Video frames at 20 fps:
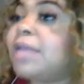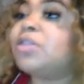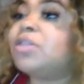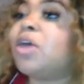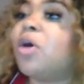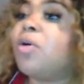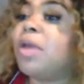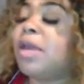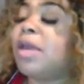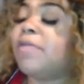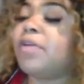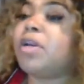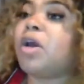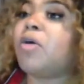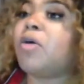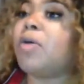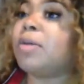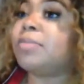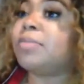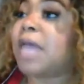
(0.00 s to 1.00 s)
So even
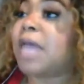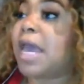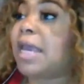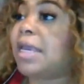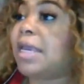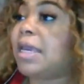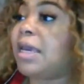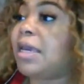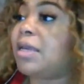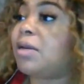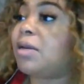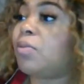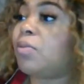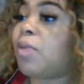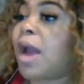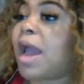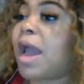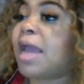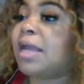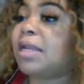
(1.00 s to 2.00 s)
though I'm taking,
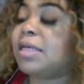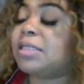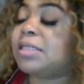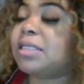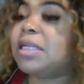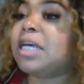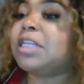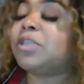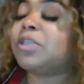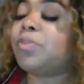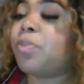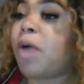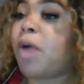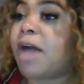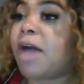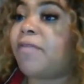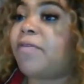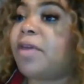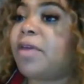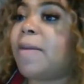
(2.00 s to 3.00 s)
right, it's less
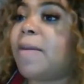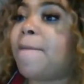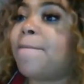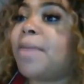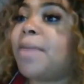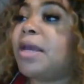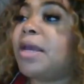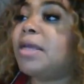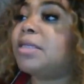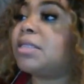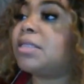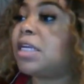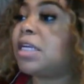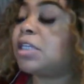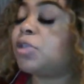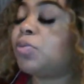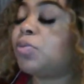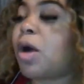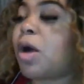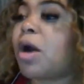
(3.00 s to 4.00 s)
profit, but it's
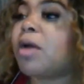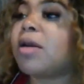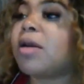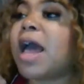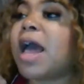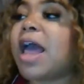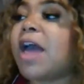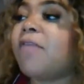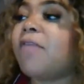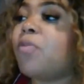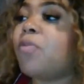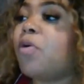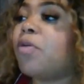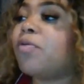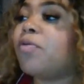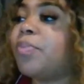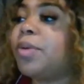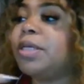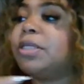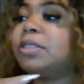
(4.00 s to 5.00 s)
less work, I have more of
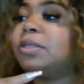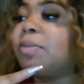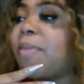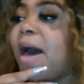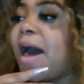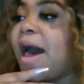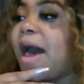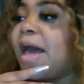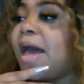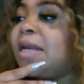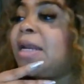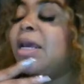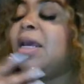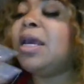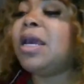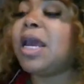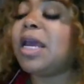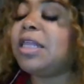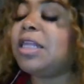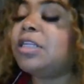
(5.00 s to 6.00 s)
a peace of mind.
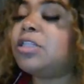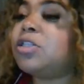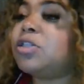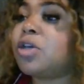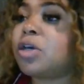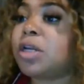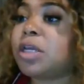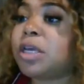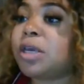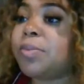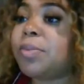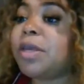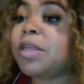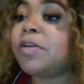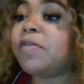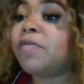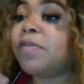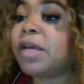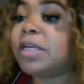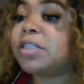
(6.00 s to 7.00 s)
And this is going to give me
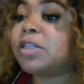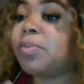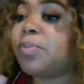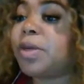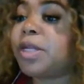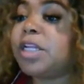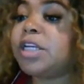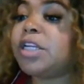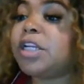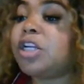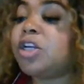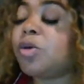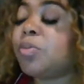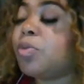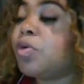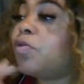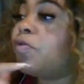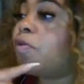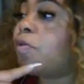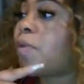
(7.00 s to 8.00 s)
the flexibility to
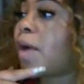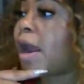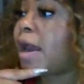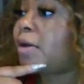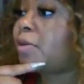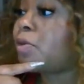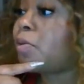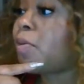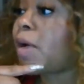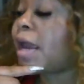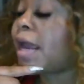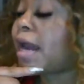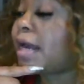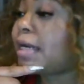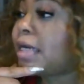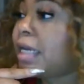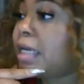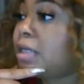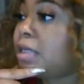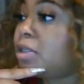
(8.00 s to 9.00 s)
move around the way I
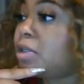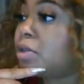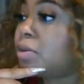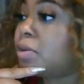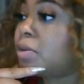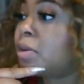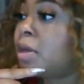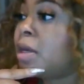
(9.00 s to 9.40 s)
need to.